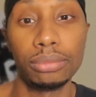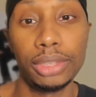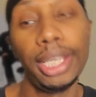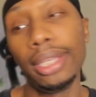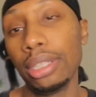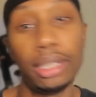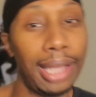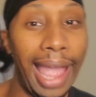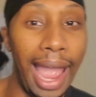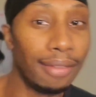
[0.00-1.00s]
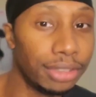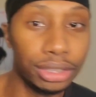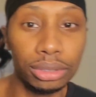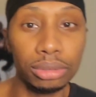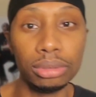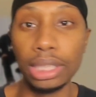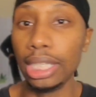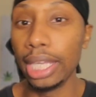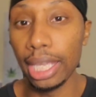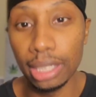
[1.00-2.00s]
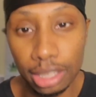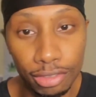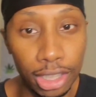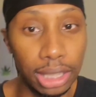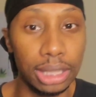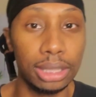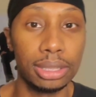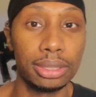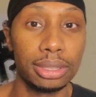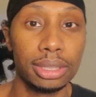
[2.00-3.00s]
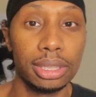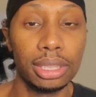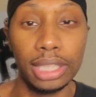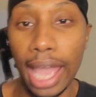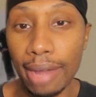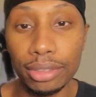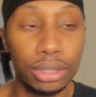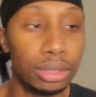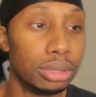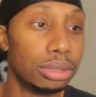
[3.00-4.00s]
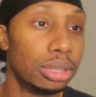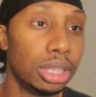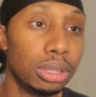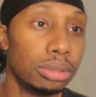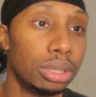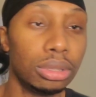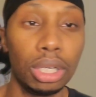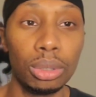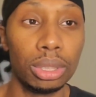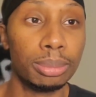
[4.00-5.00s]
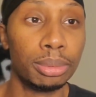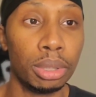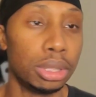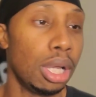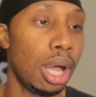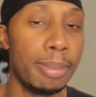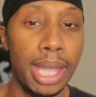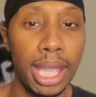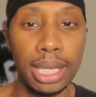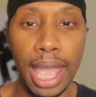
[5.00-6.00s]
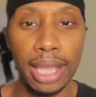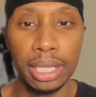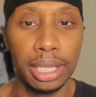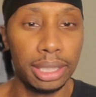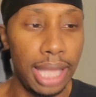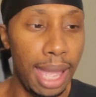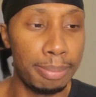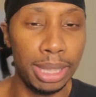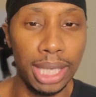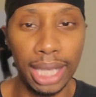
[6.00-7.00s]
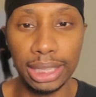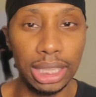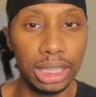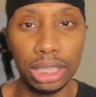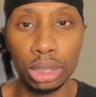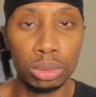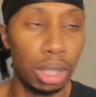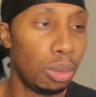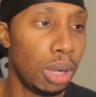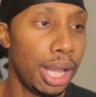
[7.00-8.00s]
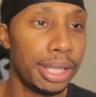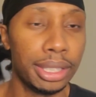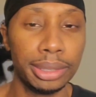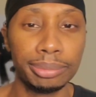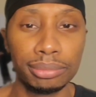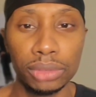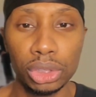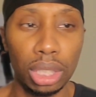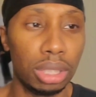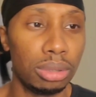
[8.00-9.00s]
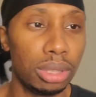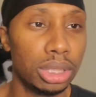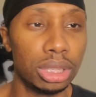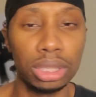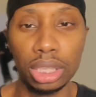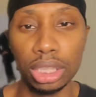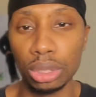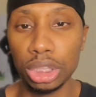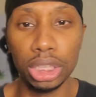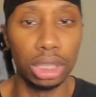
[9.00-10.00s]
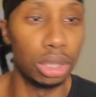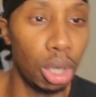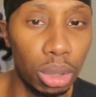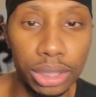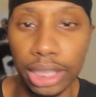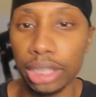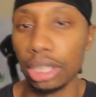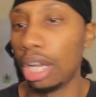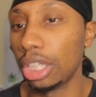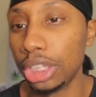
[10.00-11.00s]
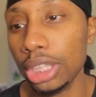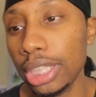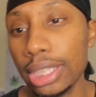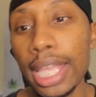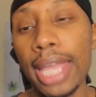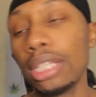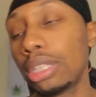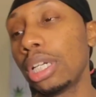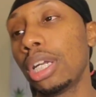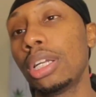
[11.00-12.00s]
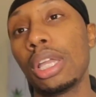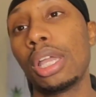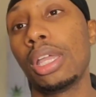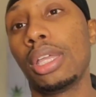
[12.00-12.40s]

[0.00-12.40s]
See, the average dude, he getting his feelings. The average dude, he'll go to the boys. Oh man, that BITC, you know what? Talking is she's a gold digger. Oh, she this, that, and the third.